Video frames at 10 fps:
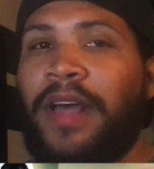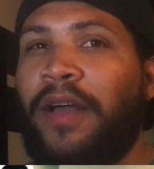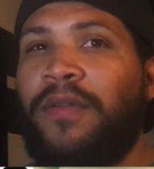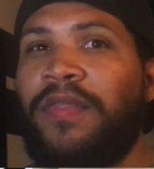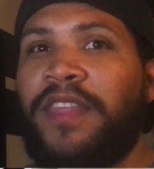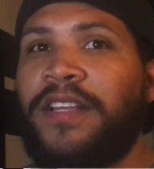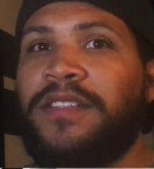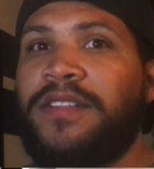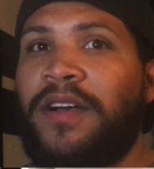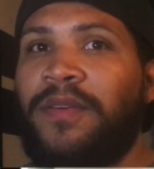I don't
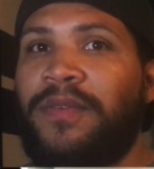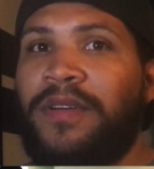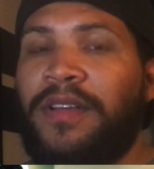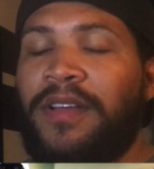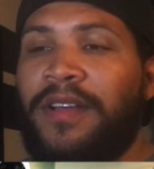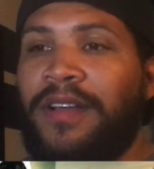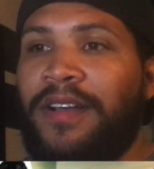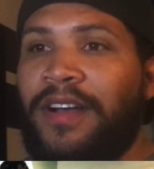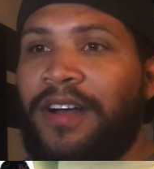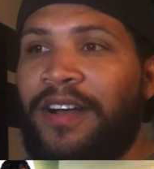think so.
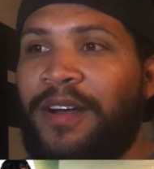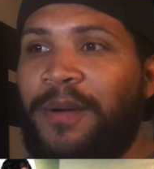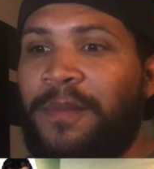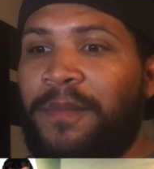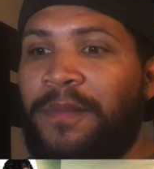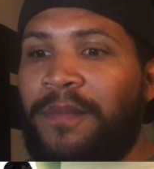Um,